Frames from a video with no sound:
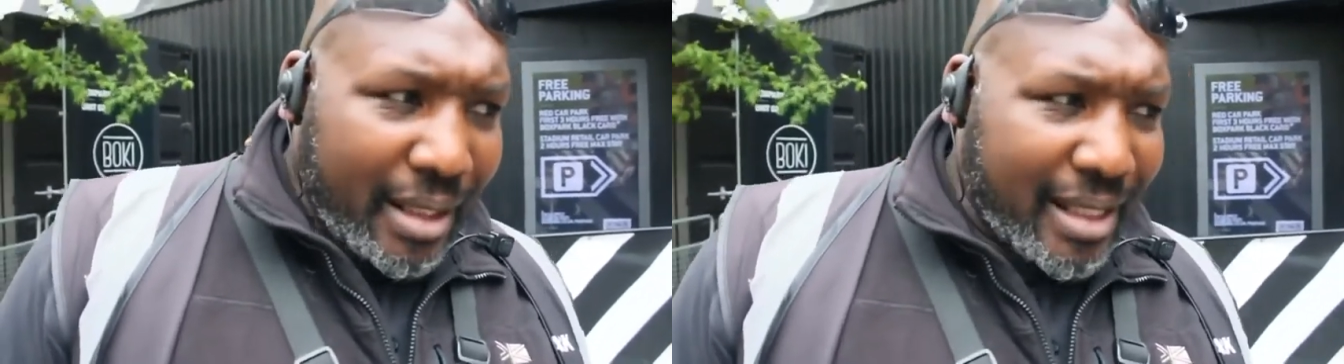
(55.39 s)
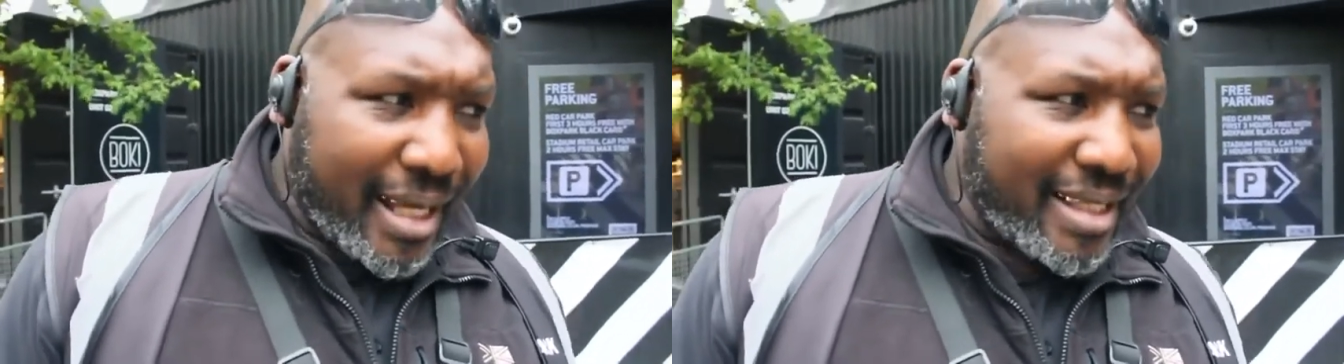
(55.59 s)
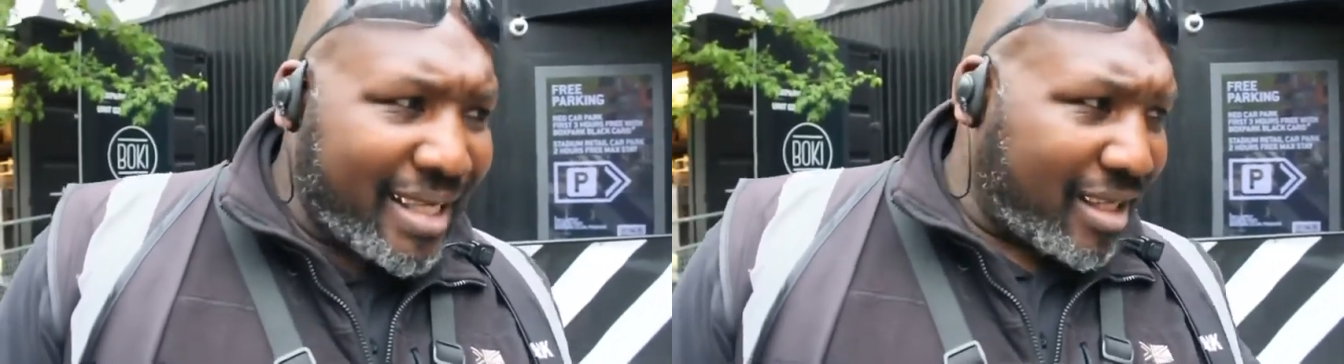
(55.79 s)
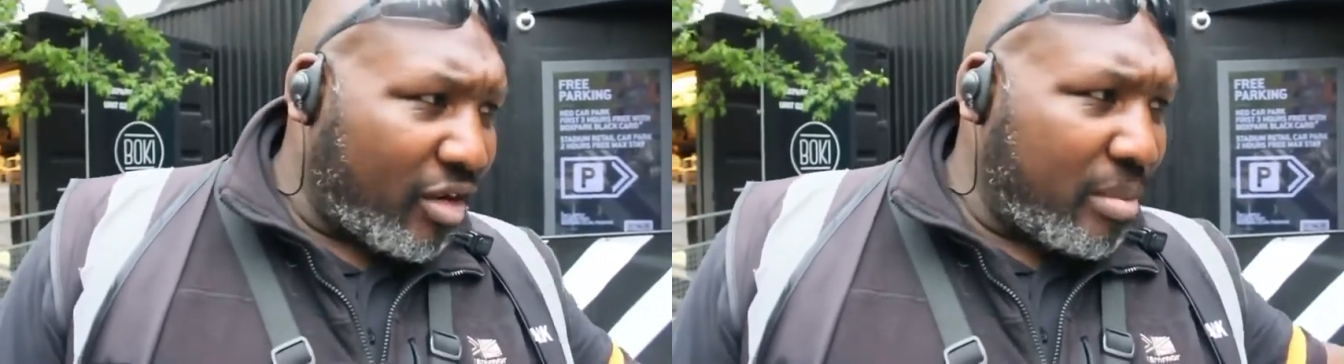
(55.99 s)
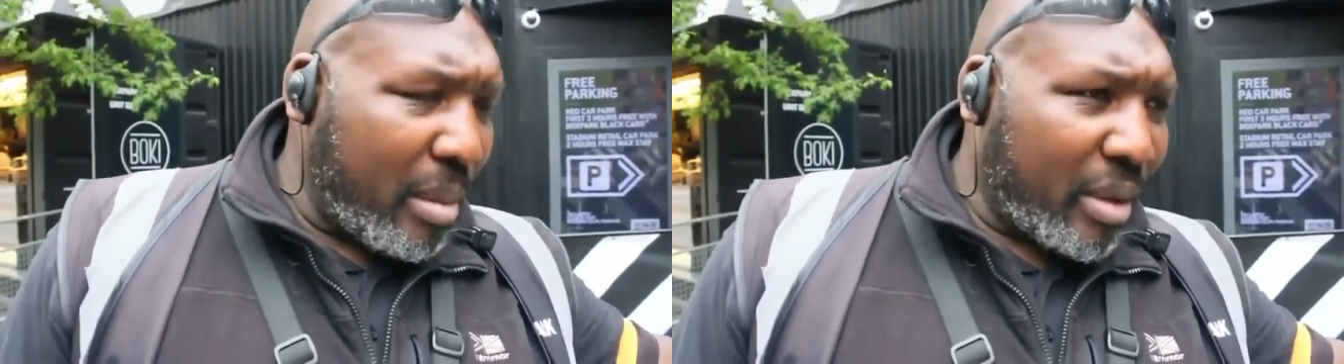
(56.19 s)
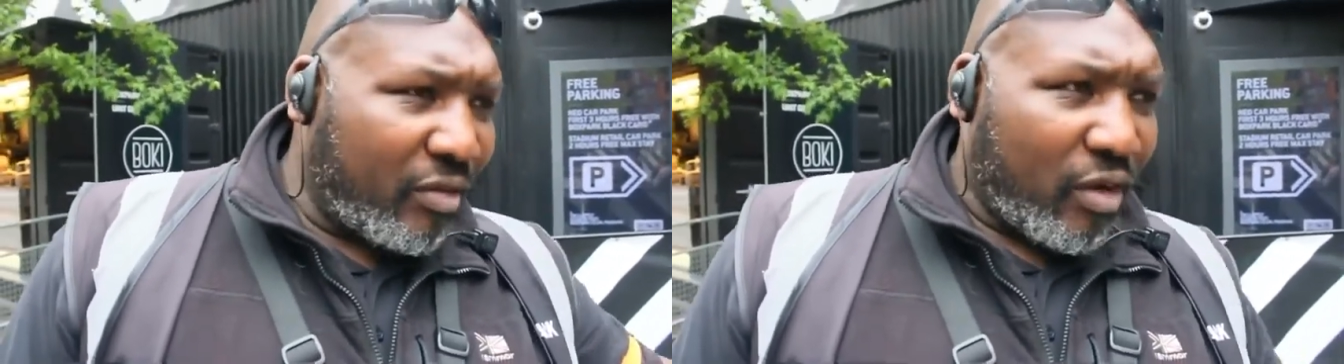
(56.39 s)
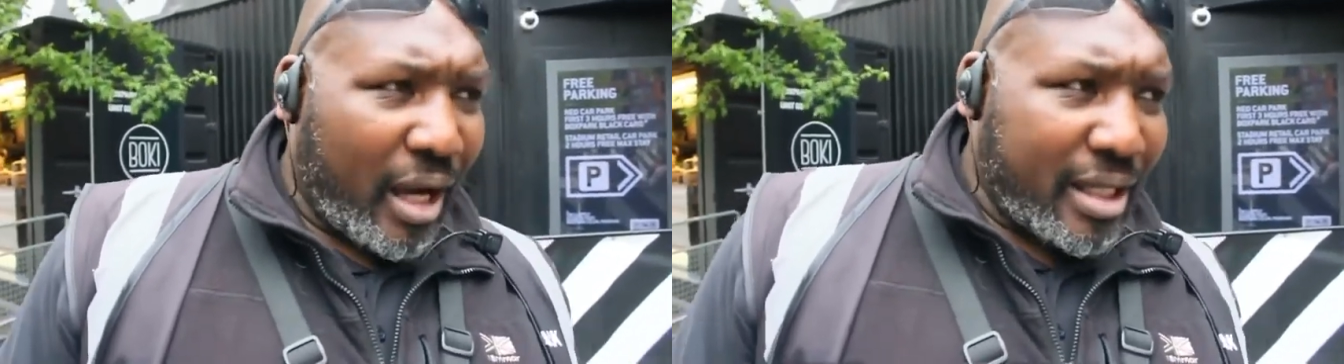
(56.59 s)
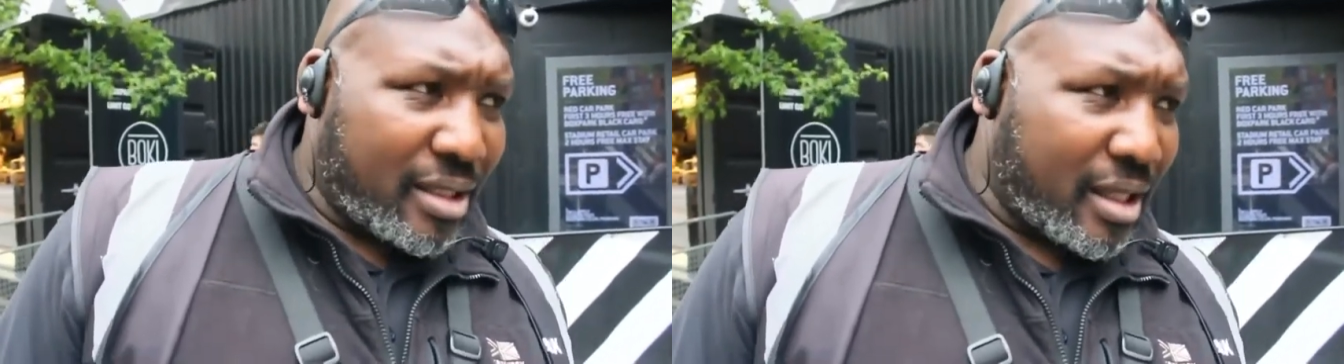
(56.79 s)
is that yes, I remember the
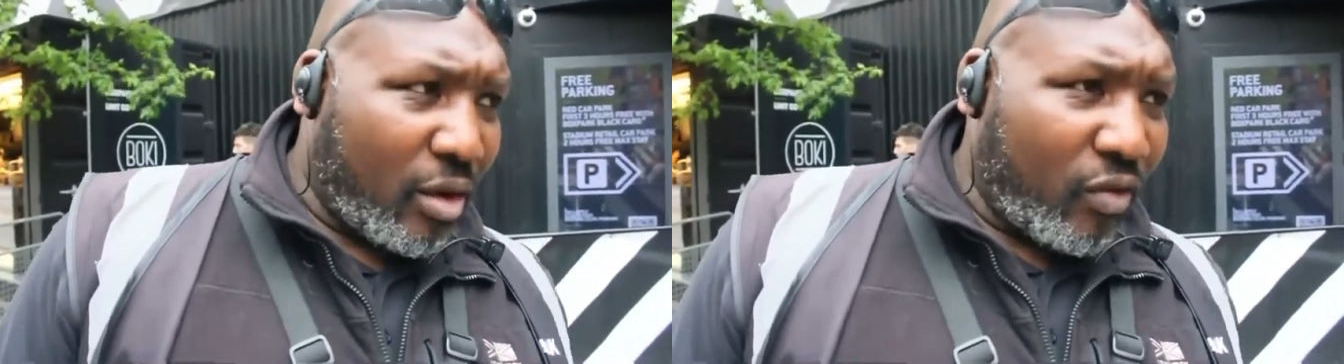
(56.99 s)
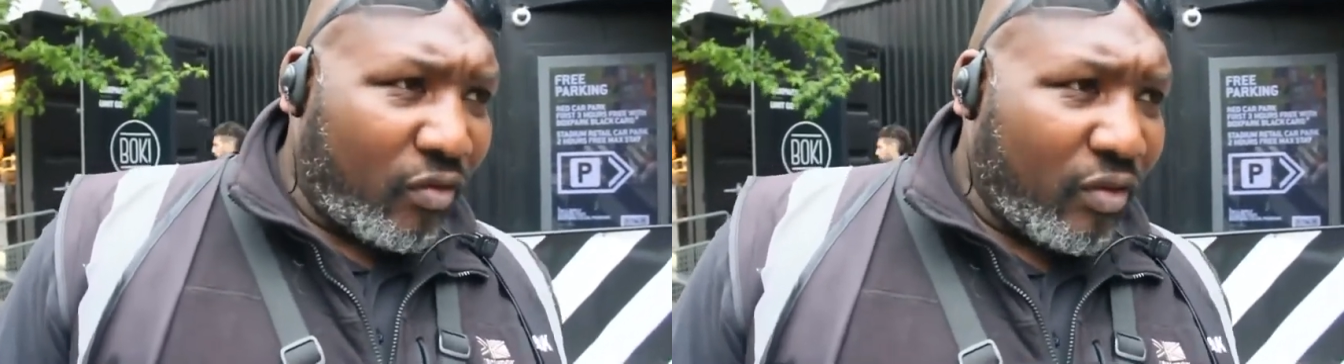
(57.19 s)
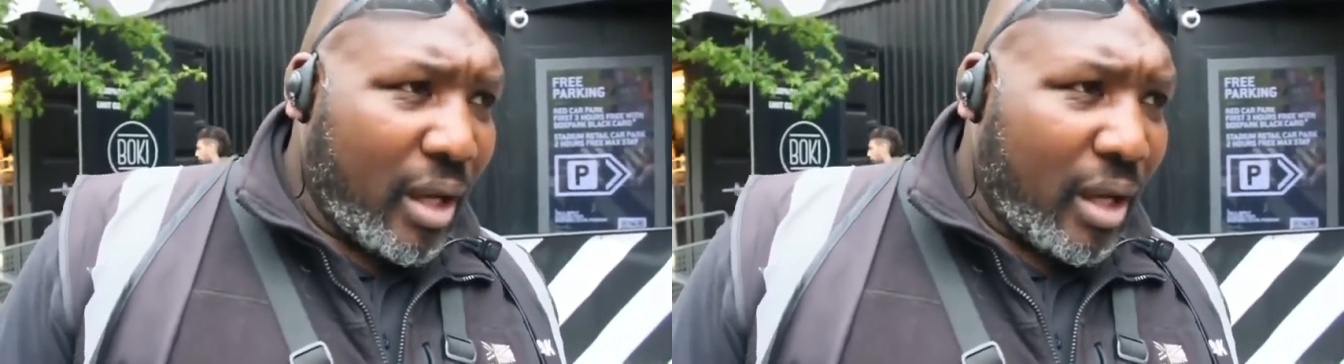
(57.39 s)
fight itself